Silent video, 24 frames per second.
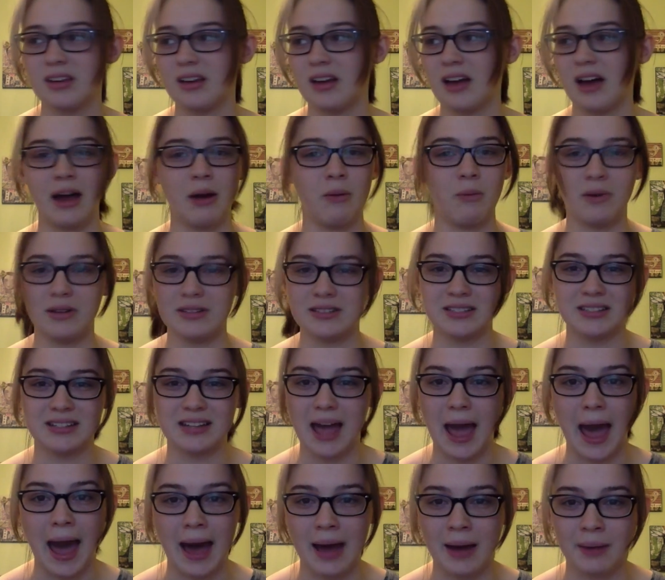I wasn't
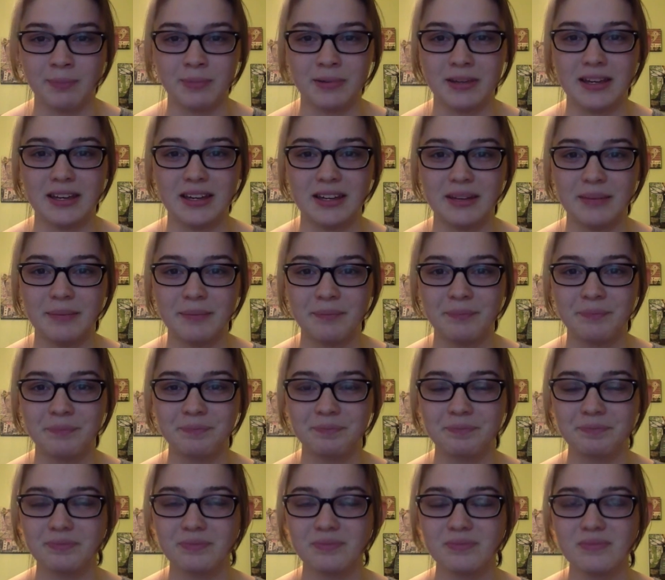happy.
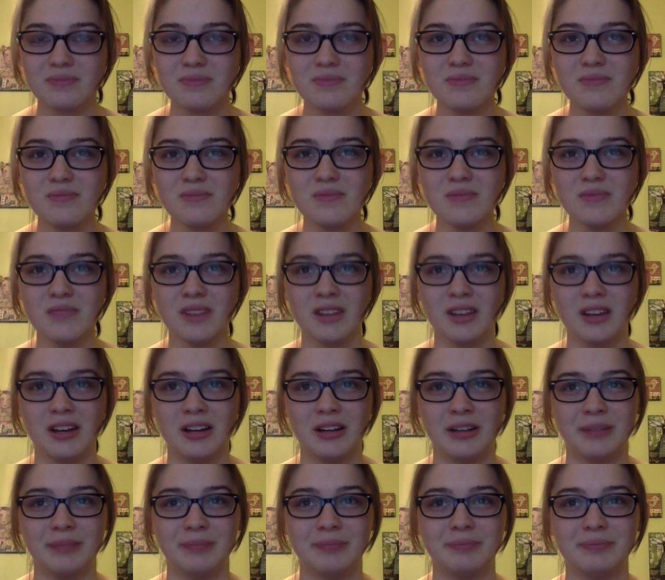
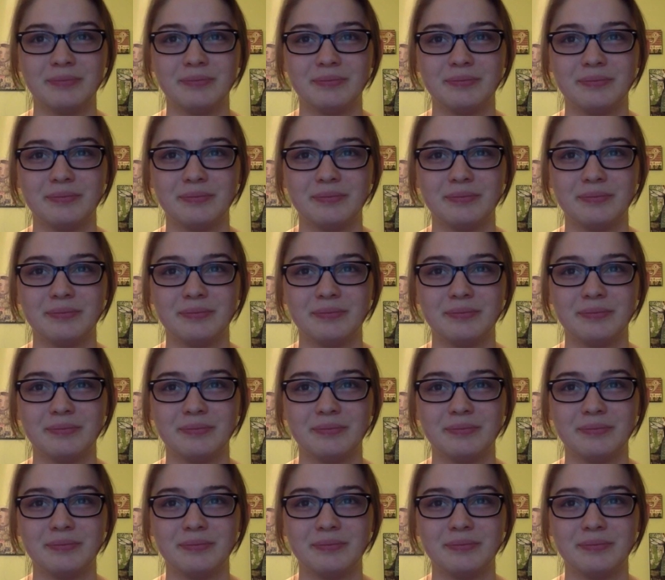Um,